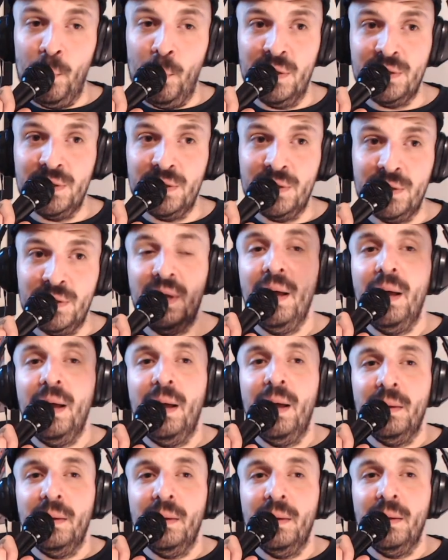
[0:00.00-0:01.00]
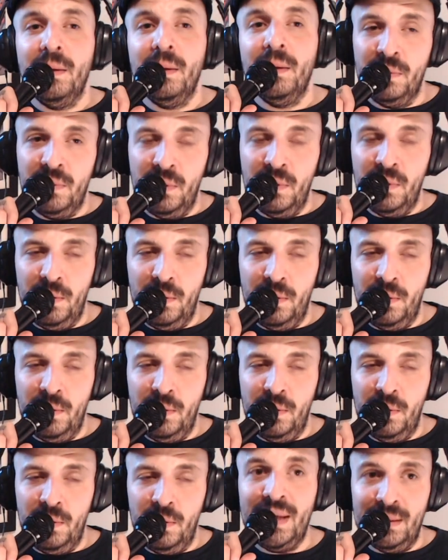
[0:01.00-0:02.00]
was the new
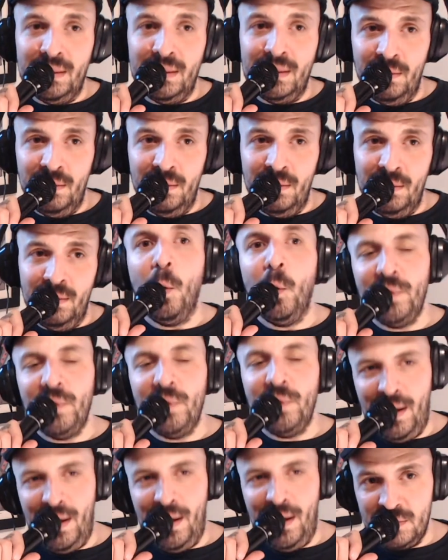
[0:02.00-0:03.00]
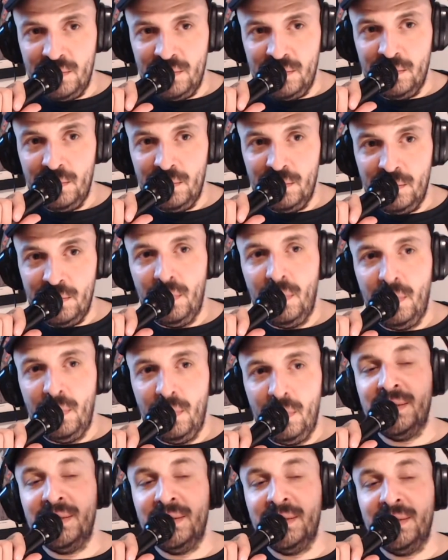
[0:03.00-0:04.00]
lady that lived in our old house, I
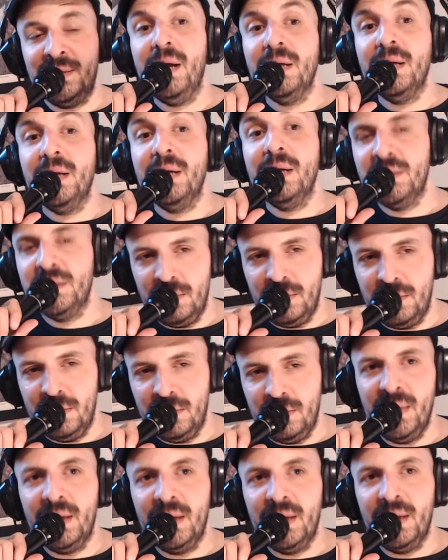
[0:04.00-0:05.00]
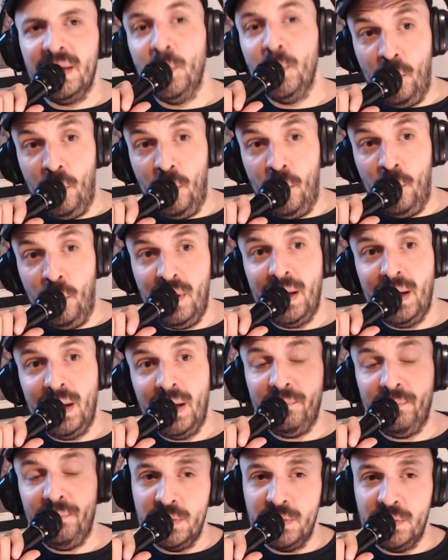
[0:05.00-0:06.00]
said, can I just dig in the lawn? I gave her
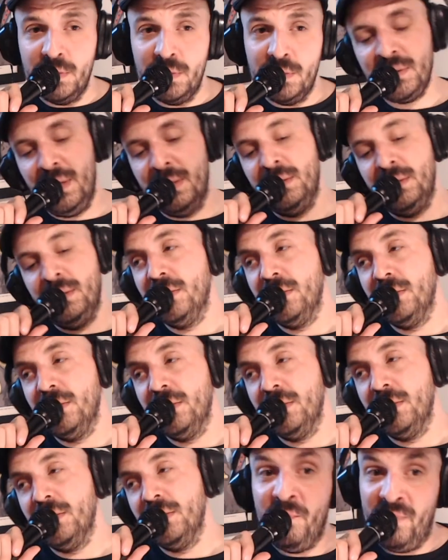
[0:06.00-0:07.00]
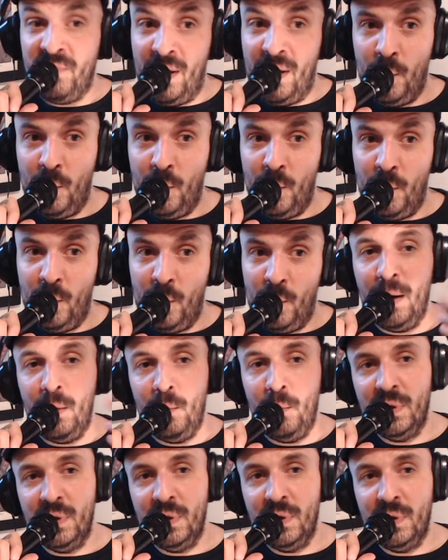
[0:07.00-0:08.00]
$100. I dug the hole up. I found a rabbit. I
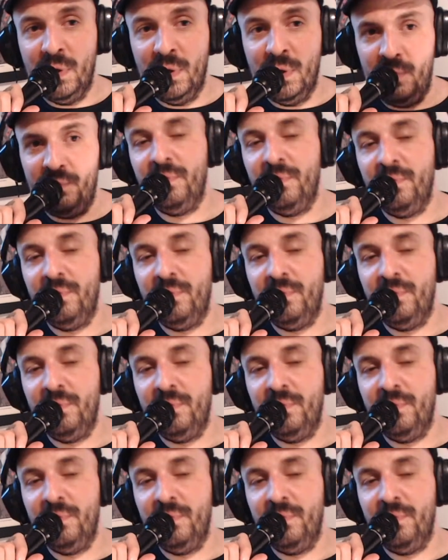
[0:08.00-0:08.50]
rinsed him off.